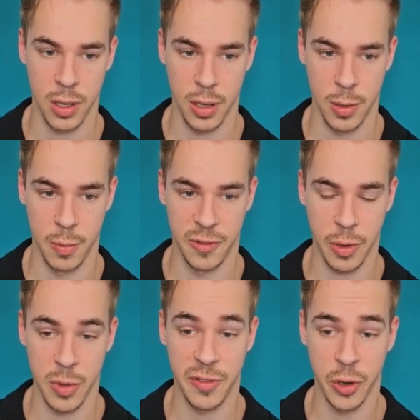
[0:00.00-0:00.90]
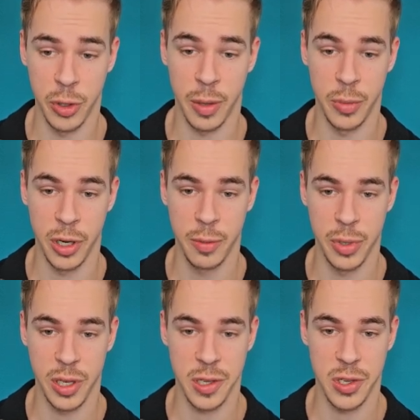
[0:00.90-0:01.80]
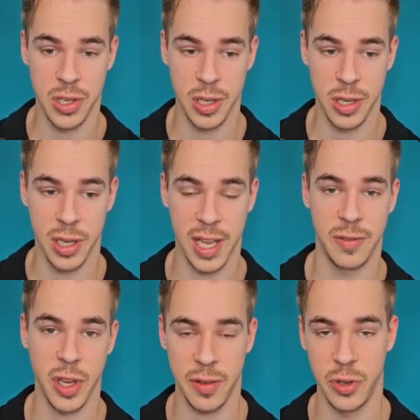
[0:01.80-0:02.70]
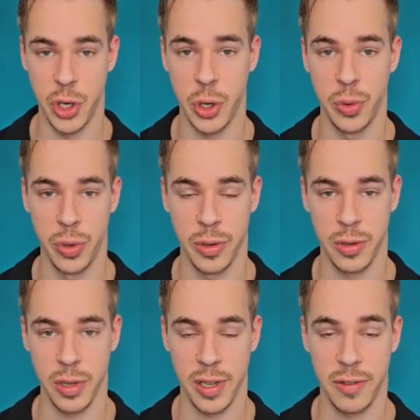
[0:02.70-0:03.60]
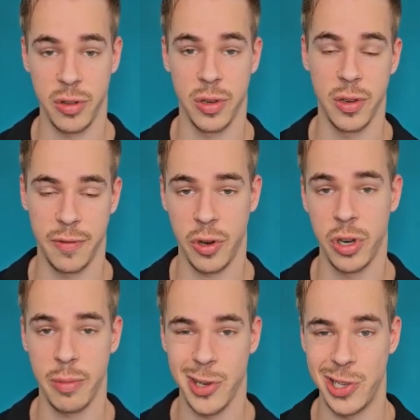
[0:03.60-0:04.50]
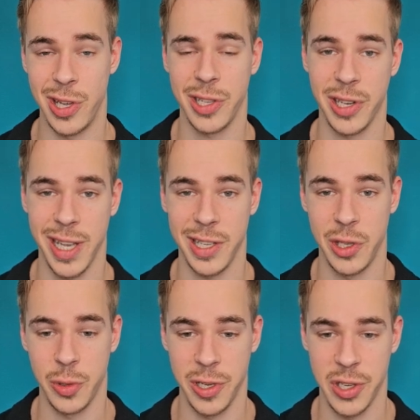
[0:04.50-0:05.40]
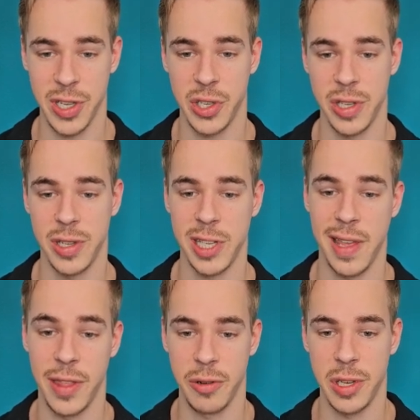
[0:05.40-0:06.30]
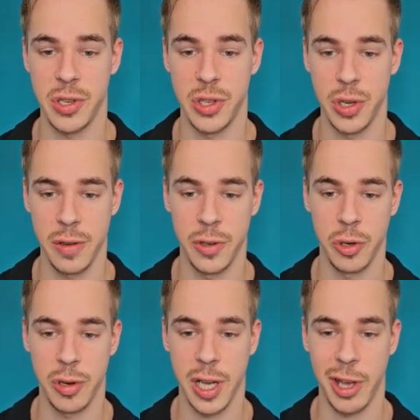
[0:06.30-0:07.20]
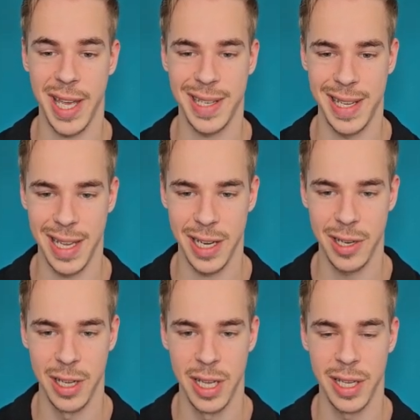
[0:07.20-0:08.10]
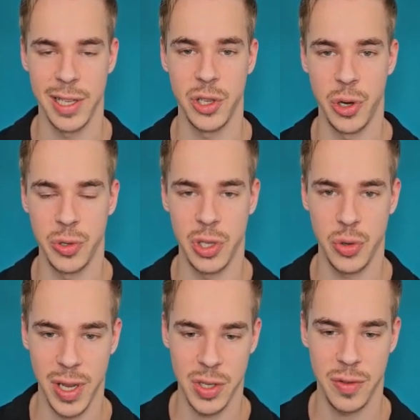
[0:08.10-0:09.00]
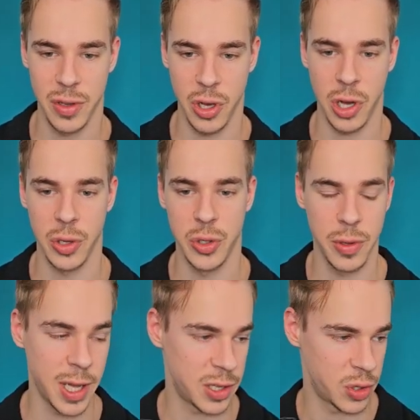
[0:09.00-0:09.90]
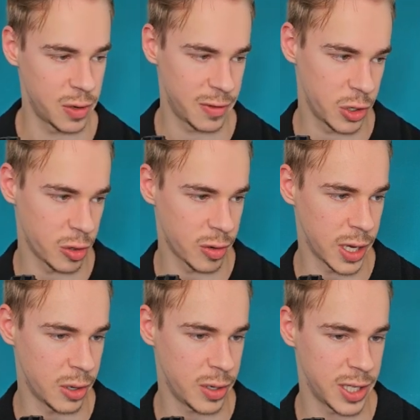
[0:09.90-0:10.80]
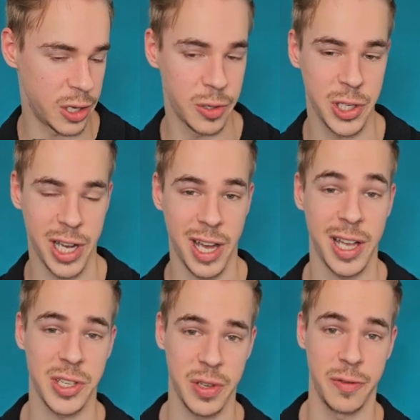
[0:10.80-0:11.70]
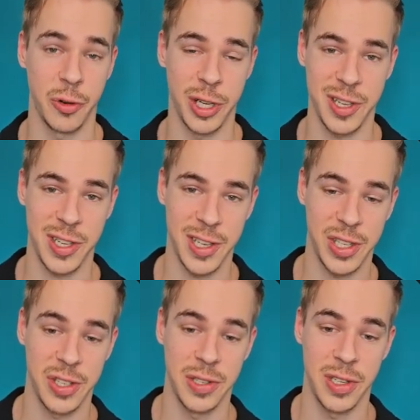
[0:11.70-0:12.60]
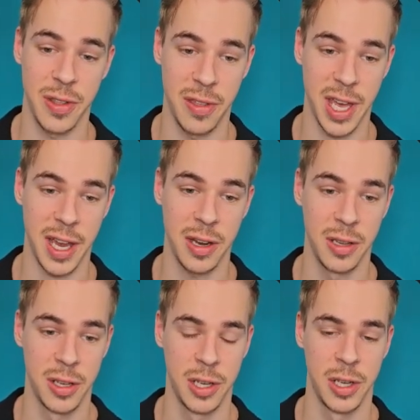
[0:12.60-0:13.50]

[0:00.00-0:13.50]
from the phone number, because if you have your phone number is not connected to an assistant and there is a server URL added here, is going to transfer the call to that server URL and going to ask for an assistant there.